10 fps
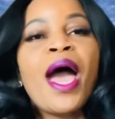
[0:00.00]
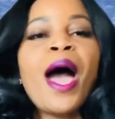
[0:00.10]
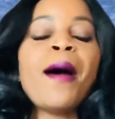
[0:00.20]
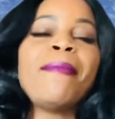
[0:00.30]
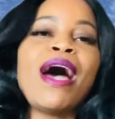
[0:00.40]

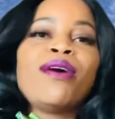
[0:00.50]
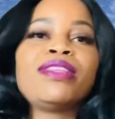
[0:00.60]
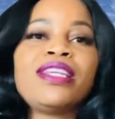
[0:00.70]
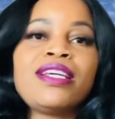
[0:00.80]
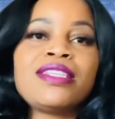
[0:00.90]

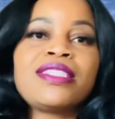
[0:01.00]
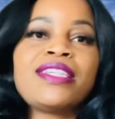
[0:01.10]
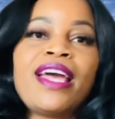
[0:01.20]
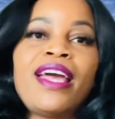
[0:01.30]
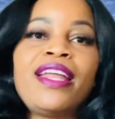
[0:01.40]
about things
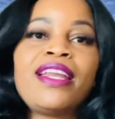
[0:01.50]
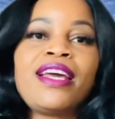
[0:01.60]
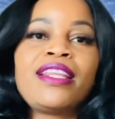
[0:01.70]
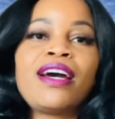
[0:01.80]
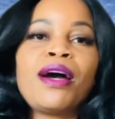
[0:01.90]

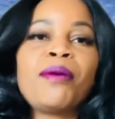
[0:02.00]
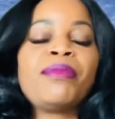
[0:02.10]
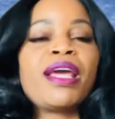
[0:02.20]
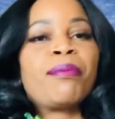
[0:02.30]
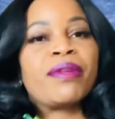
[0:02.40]
that um,
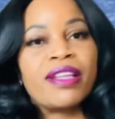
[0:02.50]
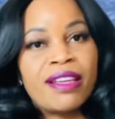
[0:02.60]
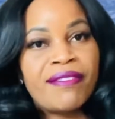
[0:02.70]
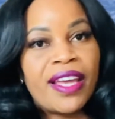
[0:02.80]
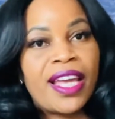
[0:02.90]
they
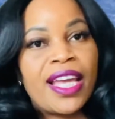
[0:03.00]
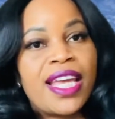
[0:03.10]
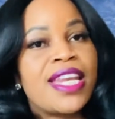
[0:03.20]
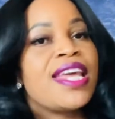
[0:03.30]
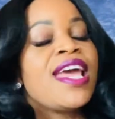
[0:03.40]
believe
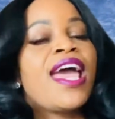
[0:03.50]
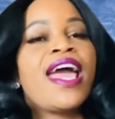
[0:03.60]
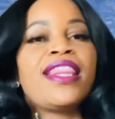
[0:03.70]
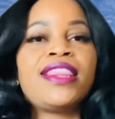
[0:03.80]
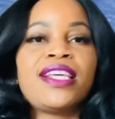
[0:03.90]
in
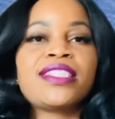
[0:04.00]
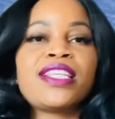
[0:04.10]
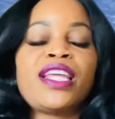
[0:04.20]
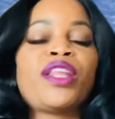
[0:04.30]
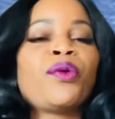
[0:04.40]
and things
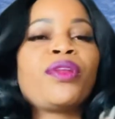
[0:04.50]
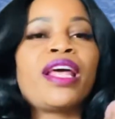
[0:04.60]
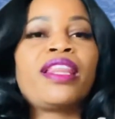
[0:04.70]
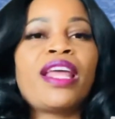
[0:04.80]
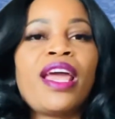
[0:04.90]
that they
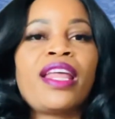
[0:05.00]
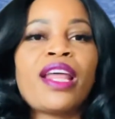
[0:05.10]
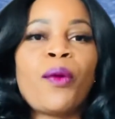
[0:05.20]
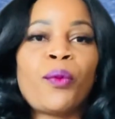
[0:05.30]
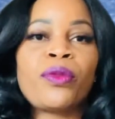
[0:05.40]
that they
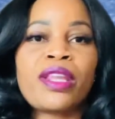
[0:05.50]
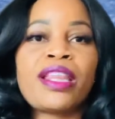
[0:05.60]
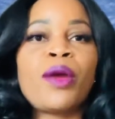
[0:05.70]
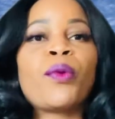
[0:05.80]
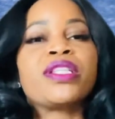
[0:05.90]
that, that
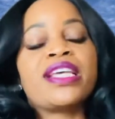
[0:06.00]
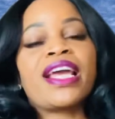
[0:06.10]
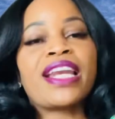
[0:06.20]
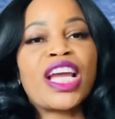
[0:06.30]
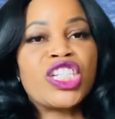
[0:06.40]
they want to
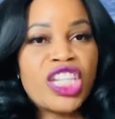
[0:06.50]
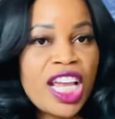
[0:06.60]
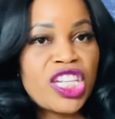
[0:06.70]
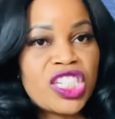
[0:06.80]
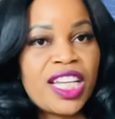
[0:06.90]
ignite
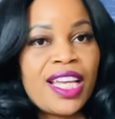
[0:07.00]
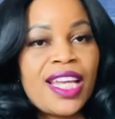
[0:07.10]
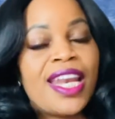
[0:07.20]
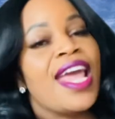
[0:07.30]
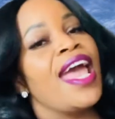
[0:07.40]
change
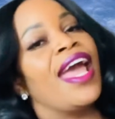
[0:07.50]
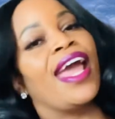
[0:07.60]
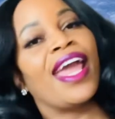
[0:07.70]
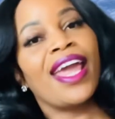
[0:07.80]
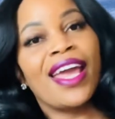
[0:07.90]
in
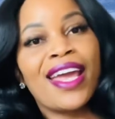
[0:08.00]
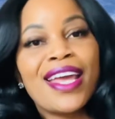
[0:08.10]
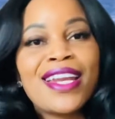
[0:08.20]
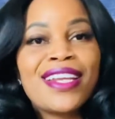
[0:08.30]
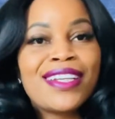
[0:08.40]

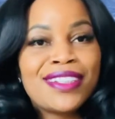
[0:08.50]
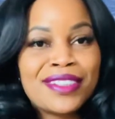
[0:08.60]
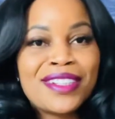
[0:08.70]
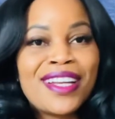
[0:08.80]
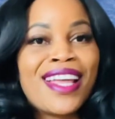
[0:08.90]
and
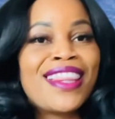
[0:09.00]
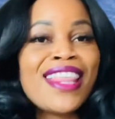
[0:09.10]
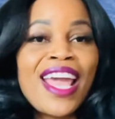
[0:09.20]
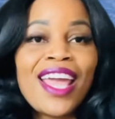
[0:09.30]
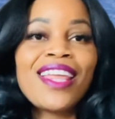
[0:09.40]

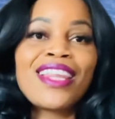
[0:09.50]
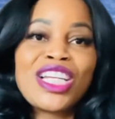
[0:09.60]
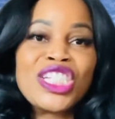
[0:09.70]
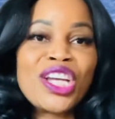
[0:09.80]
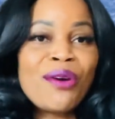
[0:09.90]
they they
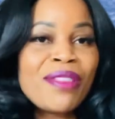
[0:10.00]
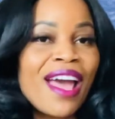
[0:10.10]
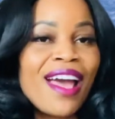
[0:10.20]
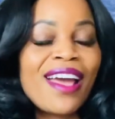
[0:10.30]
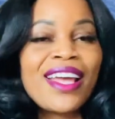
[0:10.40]
show
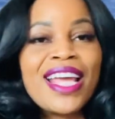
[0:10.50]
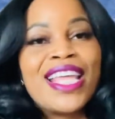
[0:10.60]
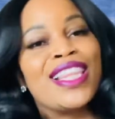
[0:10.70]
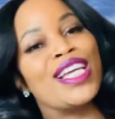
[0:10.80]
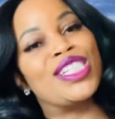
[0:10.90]
that
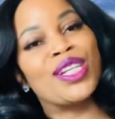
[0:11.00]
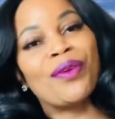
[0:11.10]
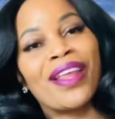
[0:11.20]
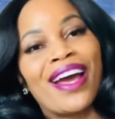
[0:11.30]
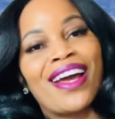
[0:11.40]
they show
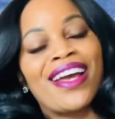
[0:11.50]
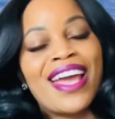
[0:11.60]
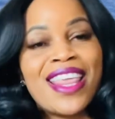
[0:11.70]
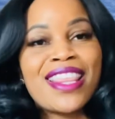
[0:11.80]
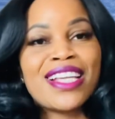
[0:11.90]
that
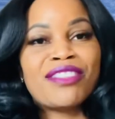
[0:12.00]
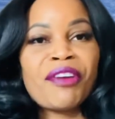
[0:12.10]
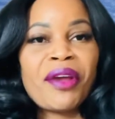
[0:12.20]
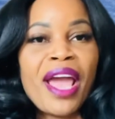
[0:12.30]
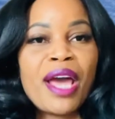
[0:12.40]
and that's
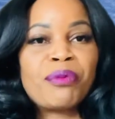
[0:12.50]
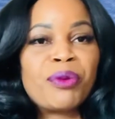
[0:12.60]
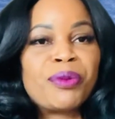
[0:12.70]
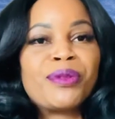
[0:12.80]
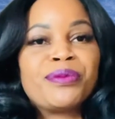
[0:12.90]
very
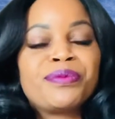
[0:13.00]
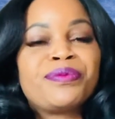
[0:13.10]
admirable